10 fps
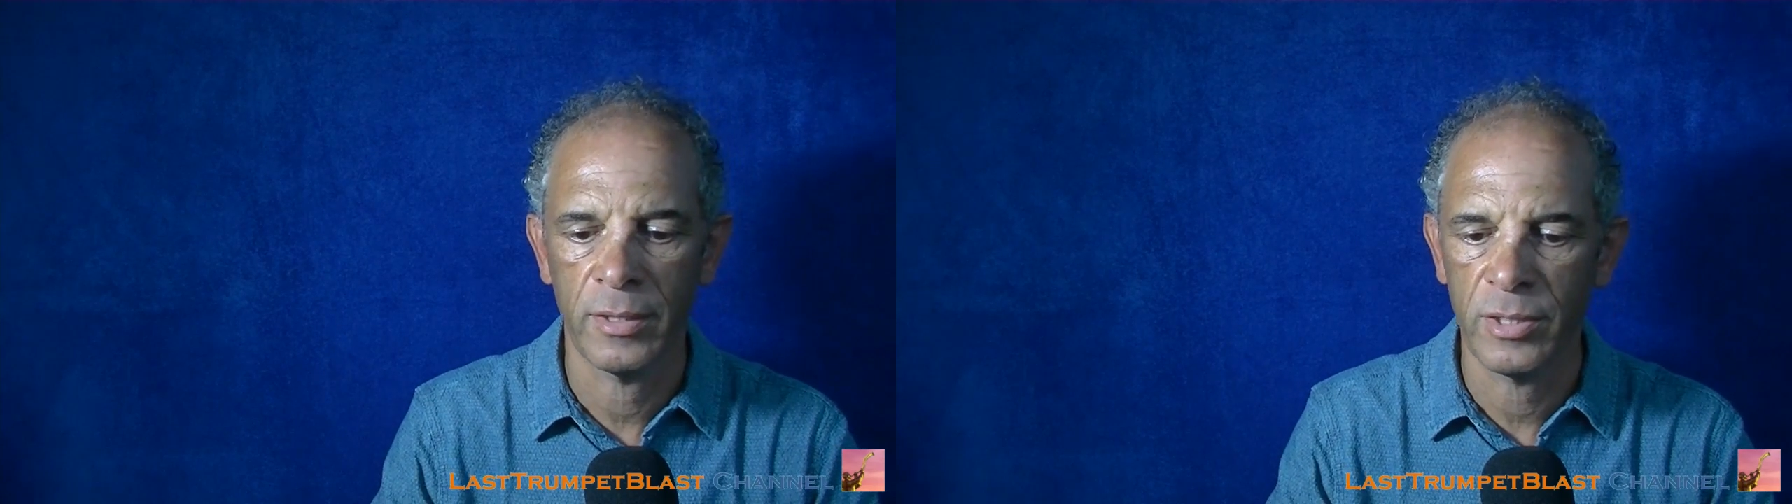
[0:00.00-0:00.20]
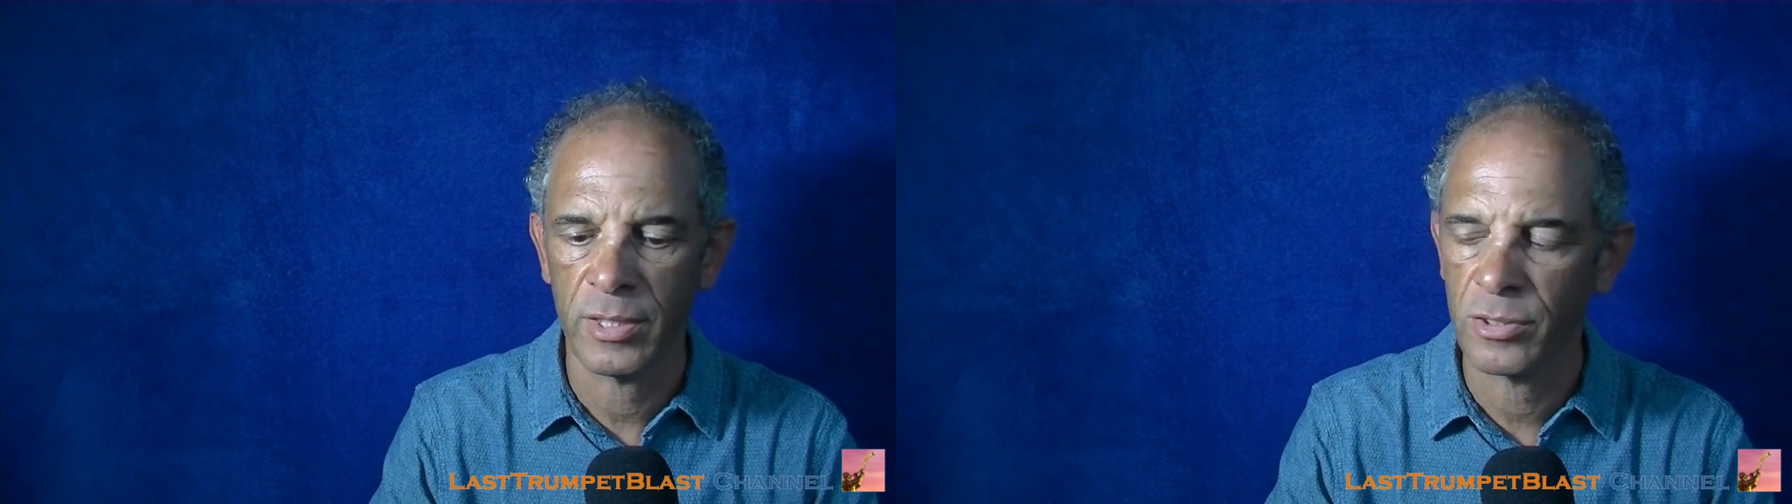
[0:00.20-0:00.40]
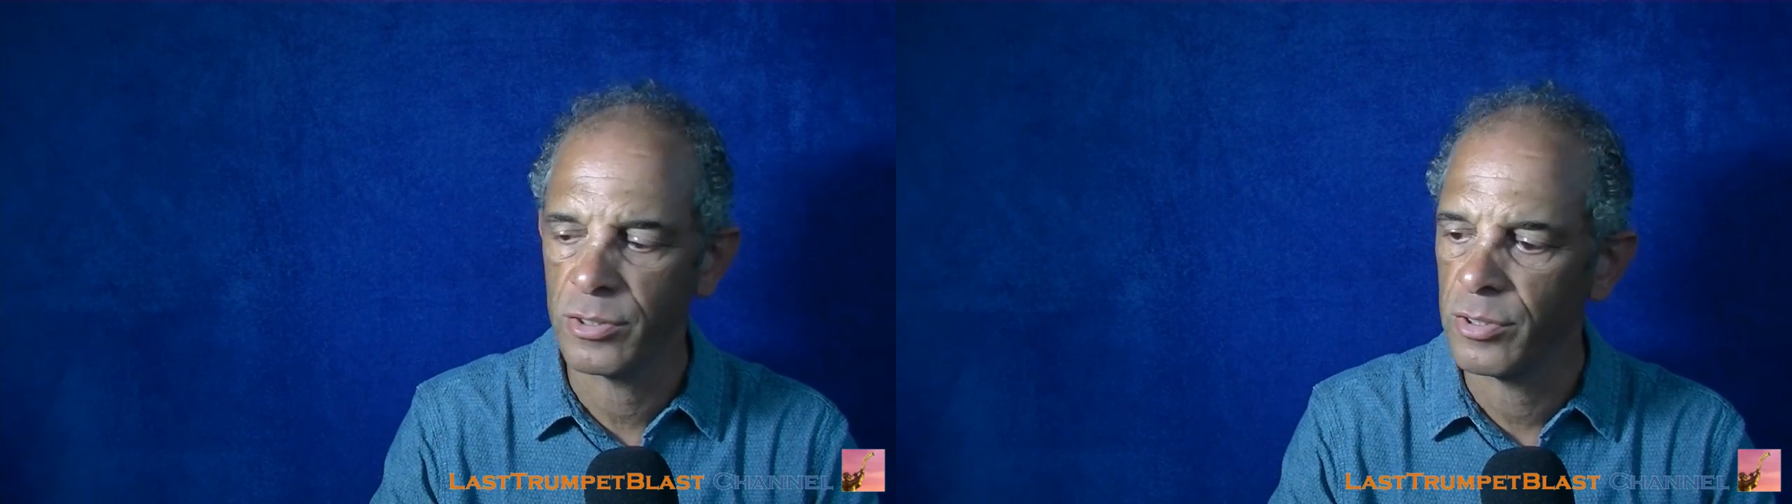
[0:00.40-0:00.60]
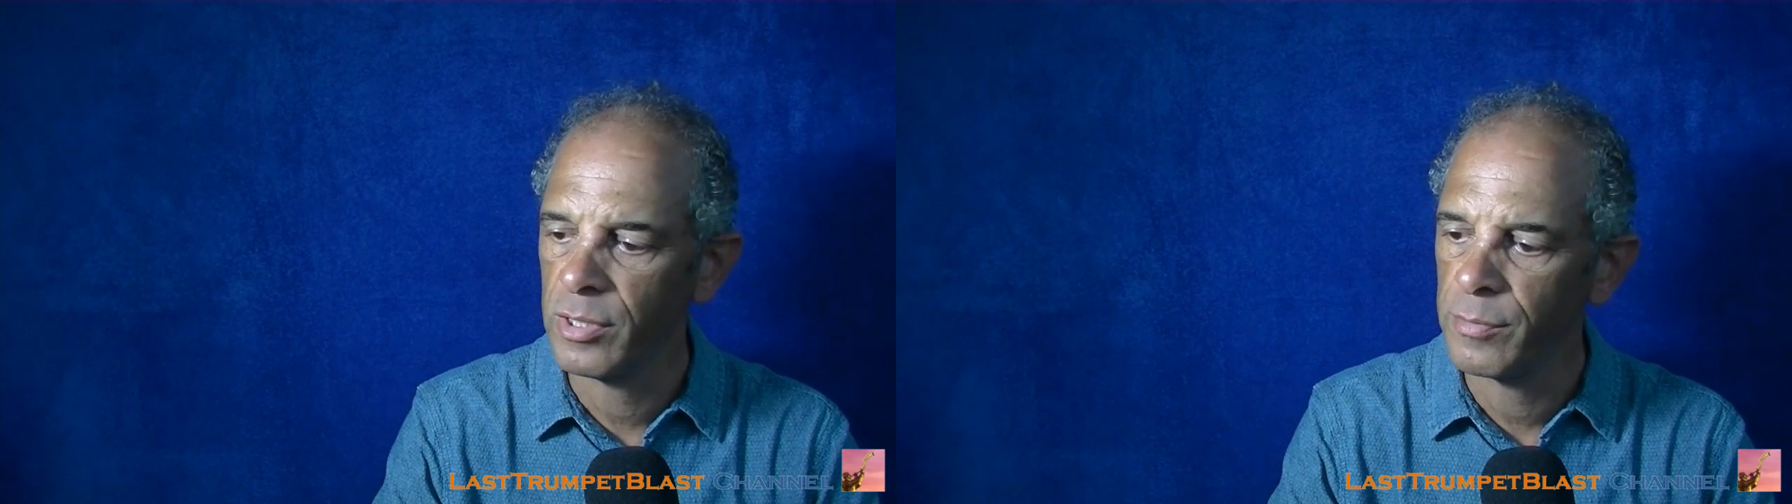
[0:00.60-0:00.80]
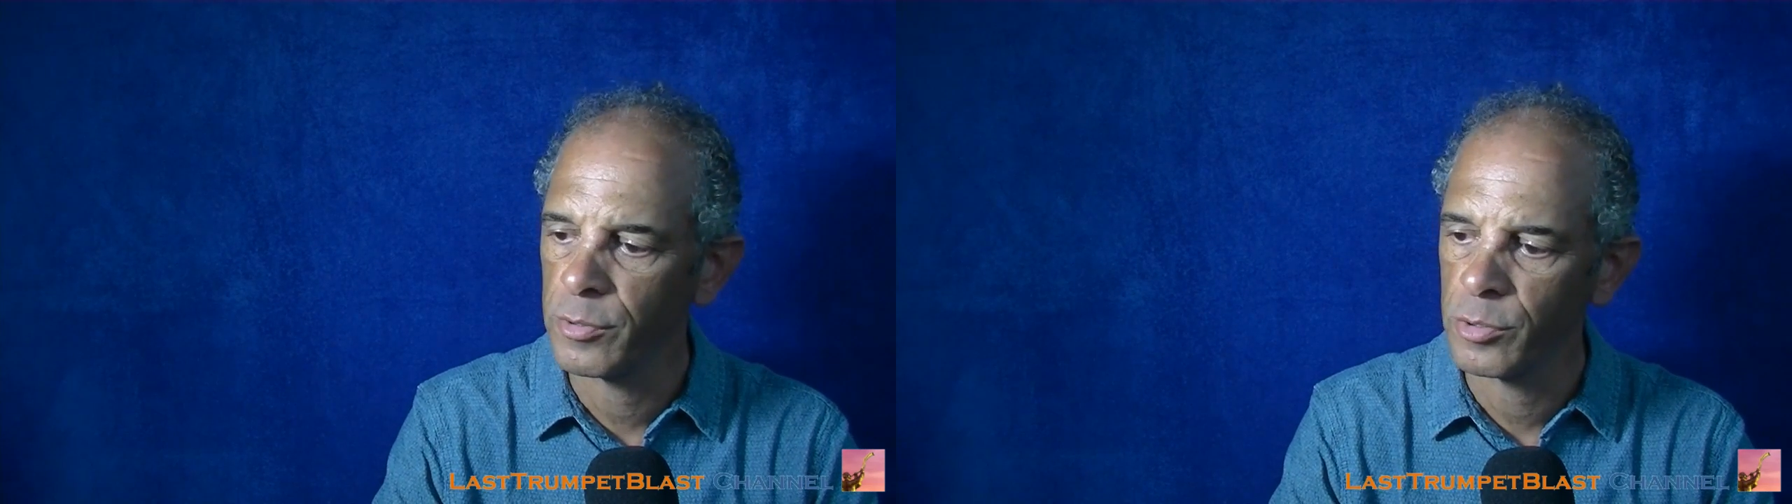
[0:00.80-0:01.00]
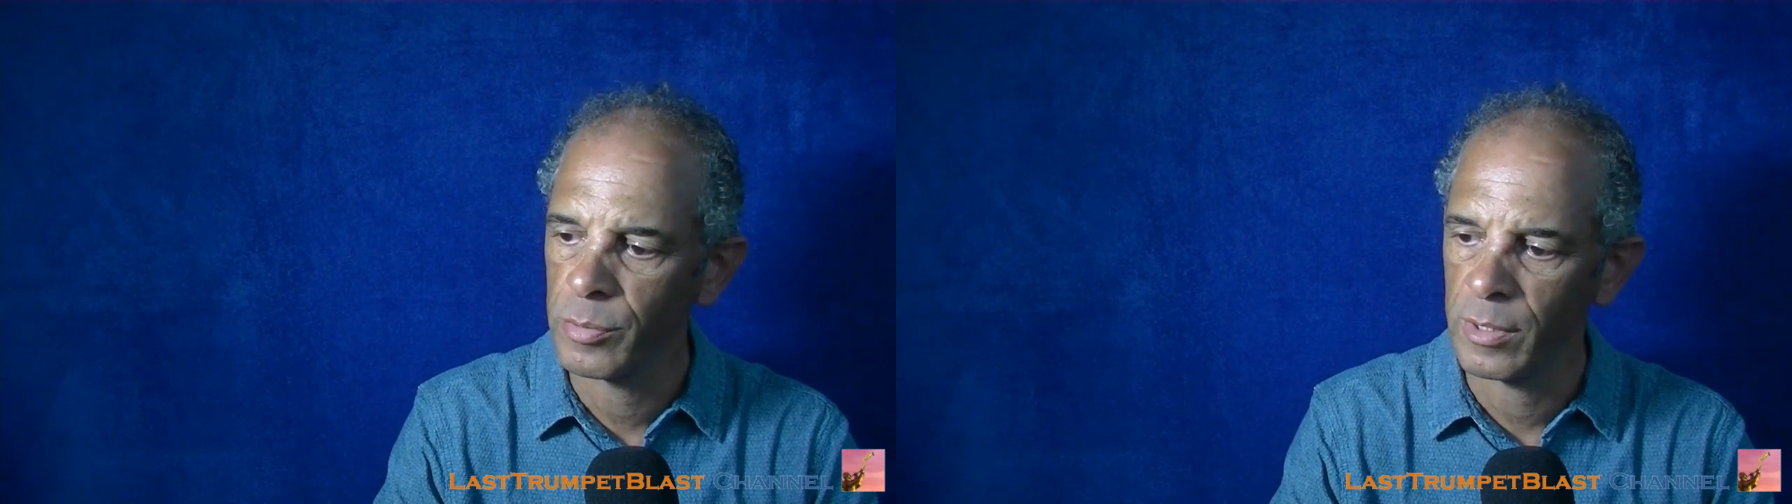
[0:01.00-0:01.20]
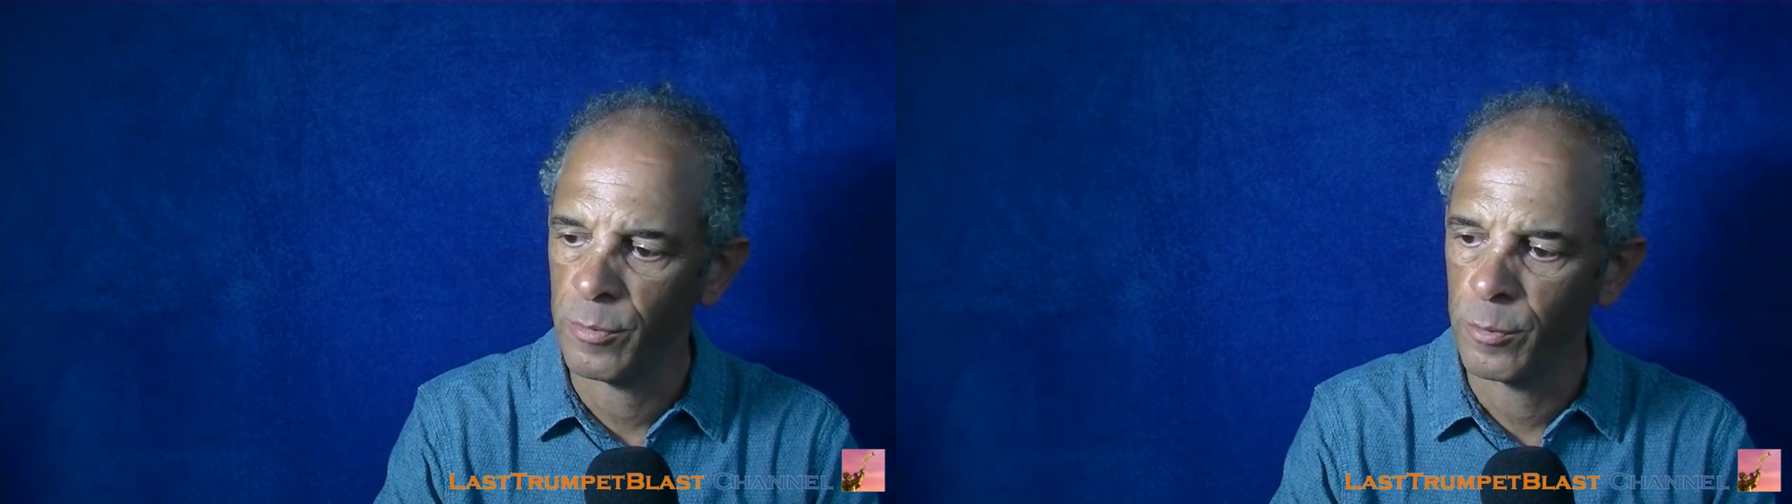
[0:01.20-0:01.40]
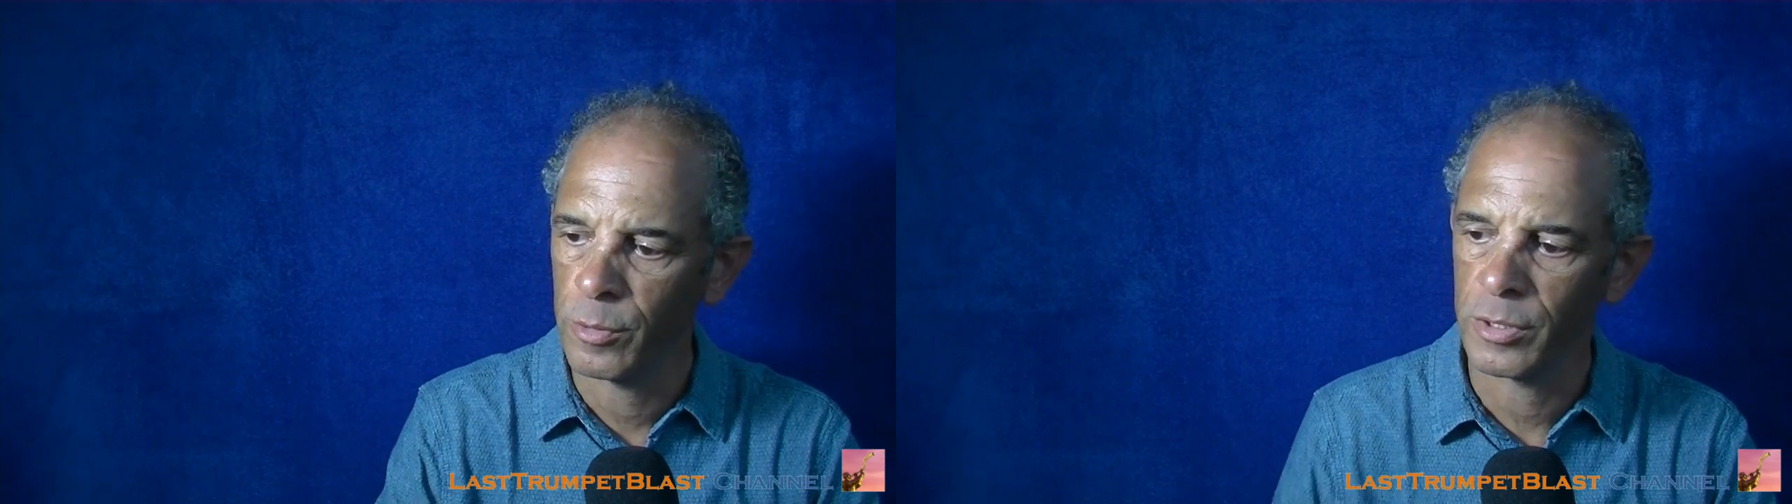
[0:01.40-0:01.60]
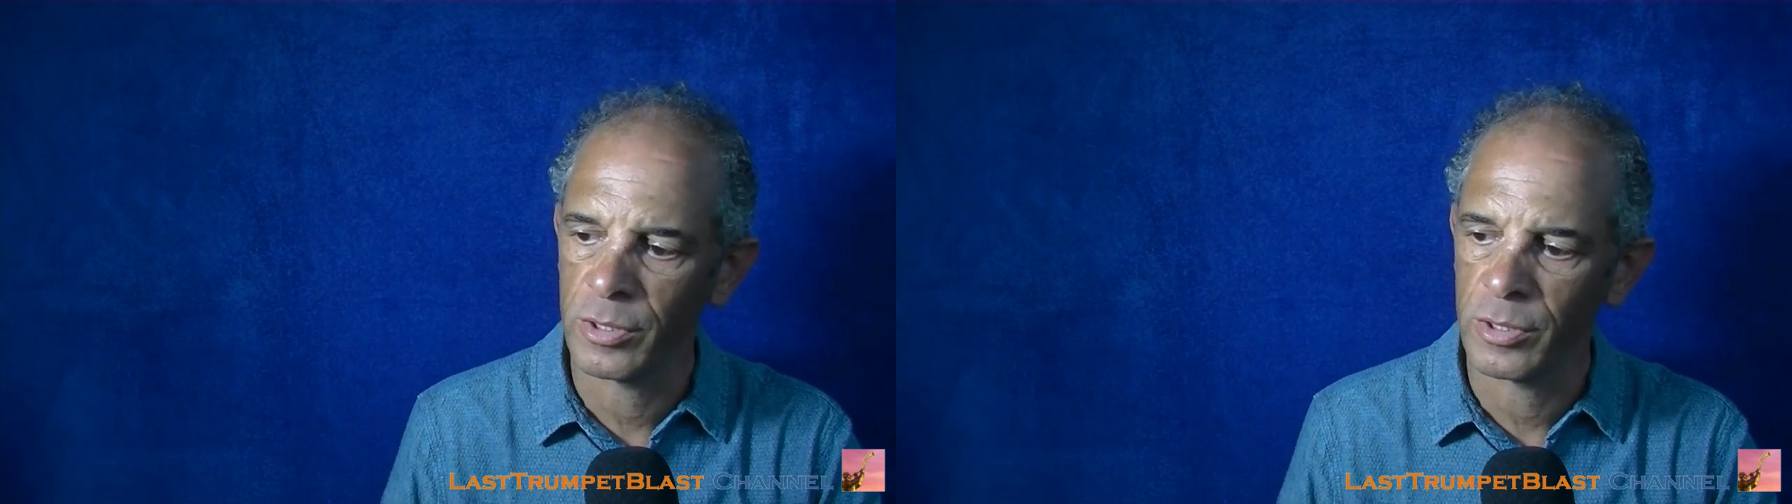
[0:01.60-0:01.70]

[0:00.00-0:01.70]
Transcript: In Genesis 3, verse 24,